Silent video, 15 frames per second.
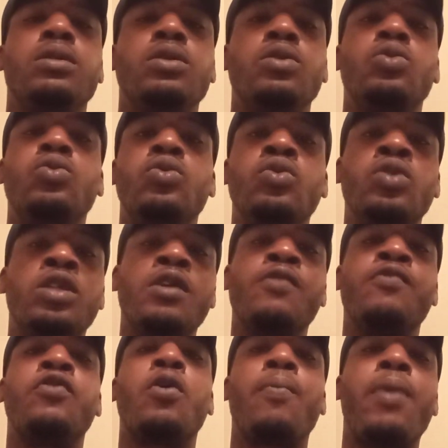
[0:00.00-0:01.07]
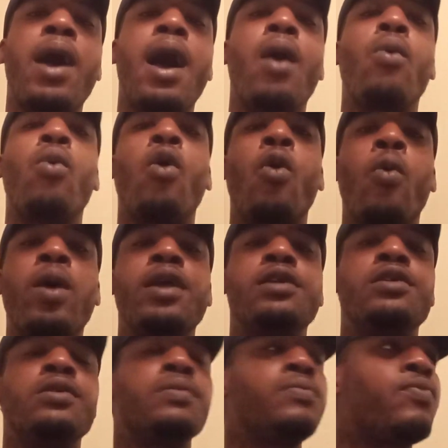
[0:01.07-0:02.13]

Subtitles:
You give your power away.